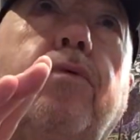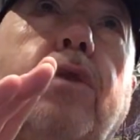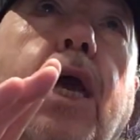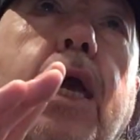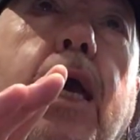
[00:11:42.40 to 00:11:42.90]

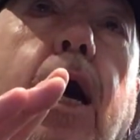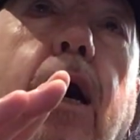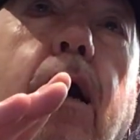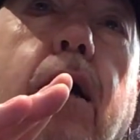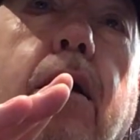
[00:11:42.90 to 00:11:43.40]
They
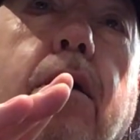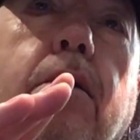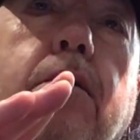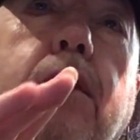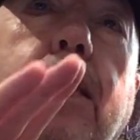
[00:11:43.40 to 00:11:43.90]

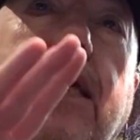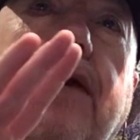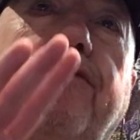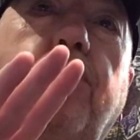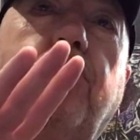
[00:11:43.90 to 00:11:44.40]

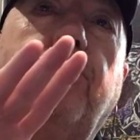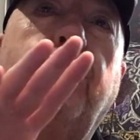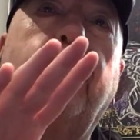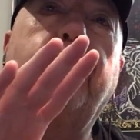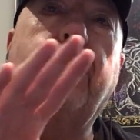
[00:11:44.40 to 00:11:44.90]
give
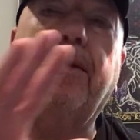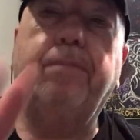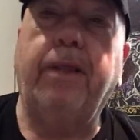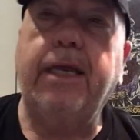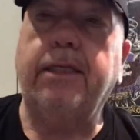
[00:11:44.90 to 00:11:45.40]
you the
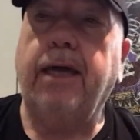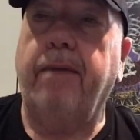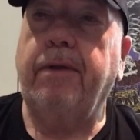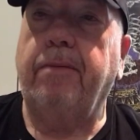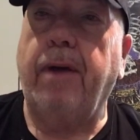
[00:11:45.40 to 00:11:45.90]
complete
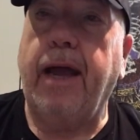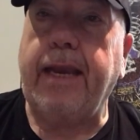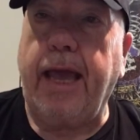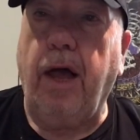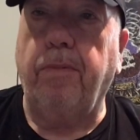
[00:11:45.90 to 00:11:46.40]
Time Out of
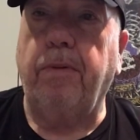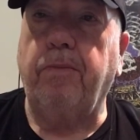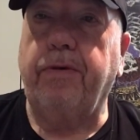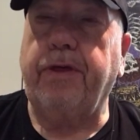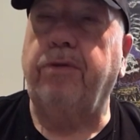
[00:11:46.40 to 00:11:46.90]
Mind
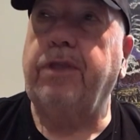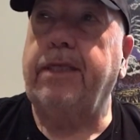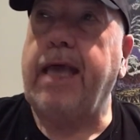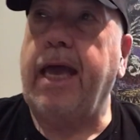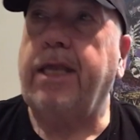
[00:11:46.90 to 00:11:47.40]
album without the
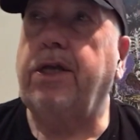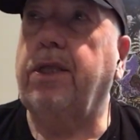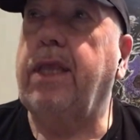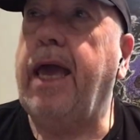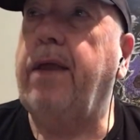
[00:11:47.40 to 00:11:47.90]

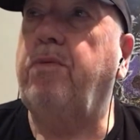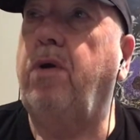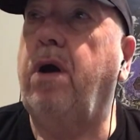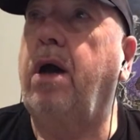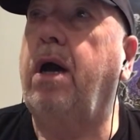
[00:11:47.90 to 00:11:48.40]
Daniel
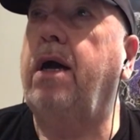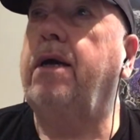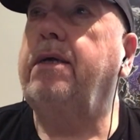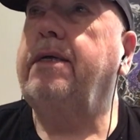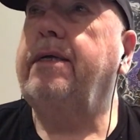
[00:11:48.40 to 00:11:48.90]

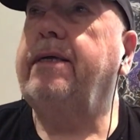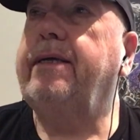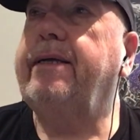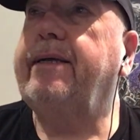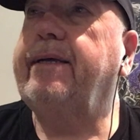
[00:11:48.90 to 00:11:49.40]
Lanois
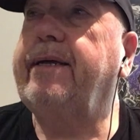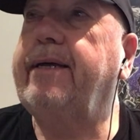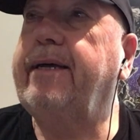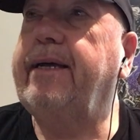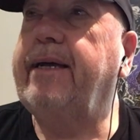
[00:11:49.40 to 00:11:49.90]

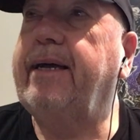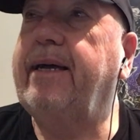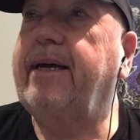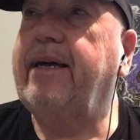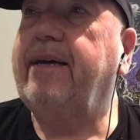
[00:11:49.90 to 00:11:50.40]

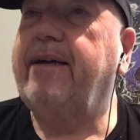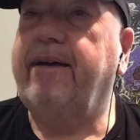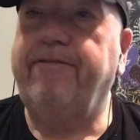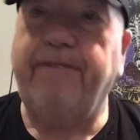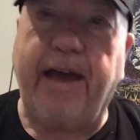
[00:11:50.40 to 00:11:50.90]

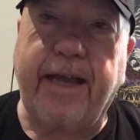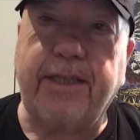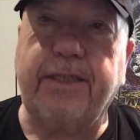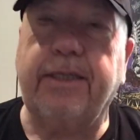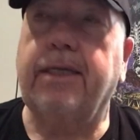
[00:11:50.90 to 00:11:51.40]

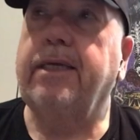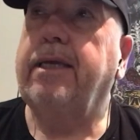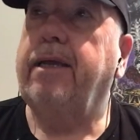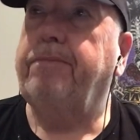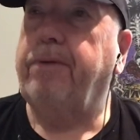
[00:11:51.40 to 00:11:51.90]
effects
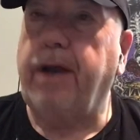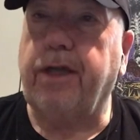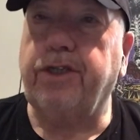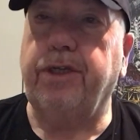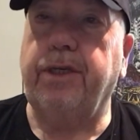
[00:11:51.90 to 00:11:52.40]
and
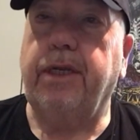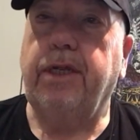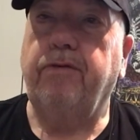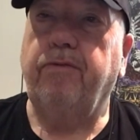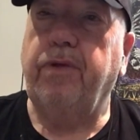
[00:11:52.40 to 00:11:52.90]
production.
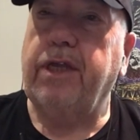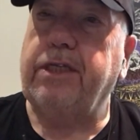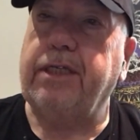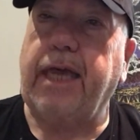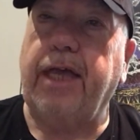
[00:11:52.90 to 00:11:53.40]
Really
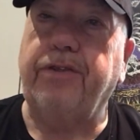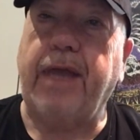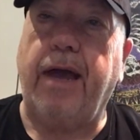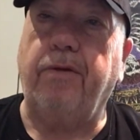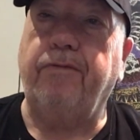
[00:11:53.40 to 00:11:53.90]
scaled
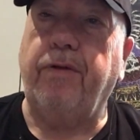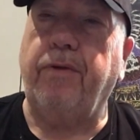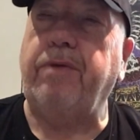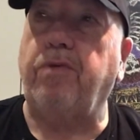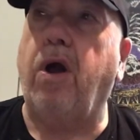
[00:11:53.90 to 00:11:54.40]
down,
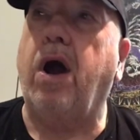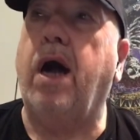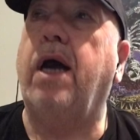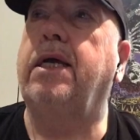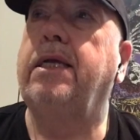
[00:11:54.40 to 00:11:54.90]
very
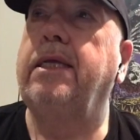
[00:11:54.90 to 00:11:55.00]
raw.